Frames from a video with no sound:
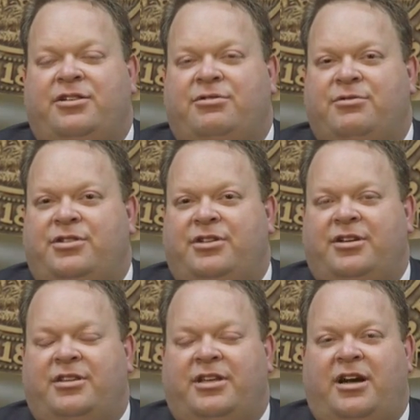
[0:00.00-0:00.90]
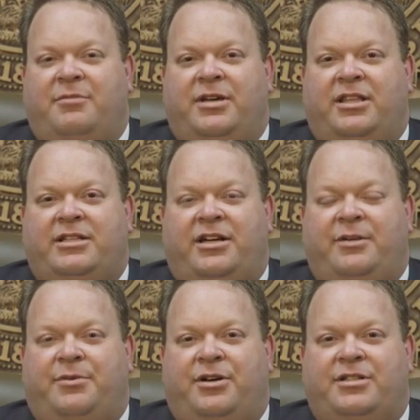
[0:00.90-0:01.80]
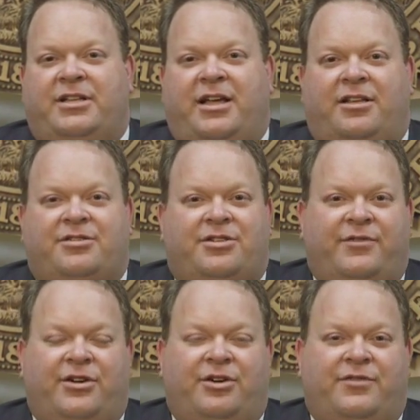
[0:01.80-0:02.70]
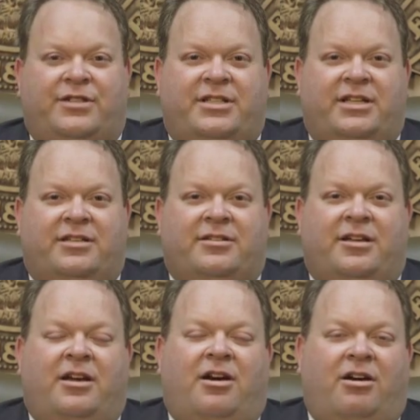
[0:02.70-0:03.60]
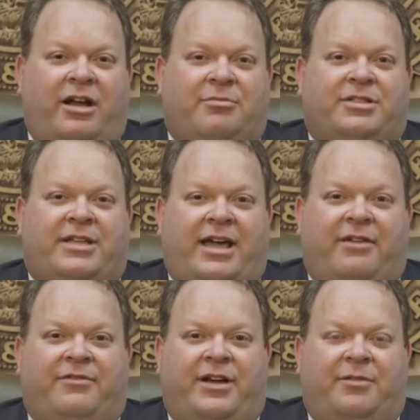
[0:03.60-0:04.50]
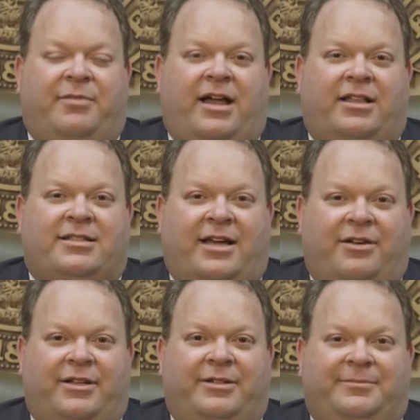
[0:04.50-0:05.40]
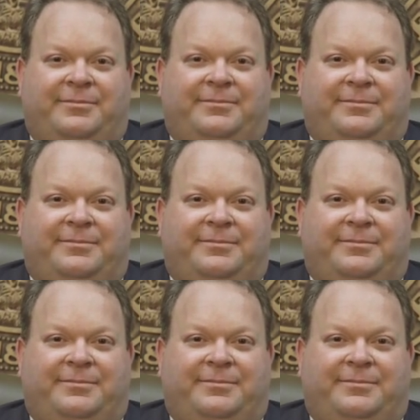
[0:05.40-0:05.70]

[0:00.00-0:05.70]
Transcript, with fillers: to ensure that our military personnel serving overseas are able to have their ballots counted.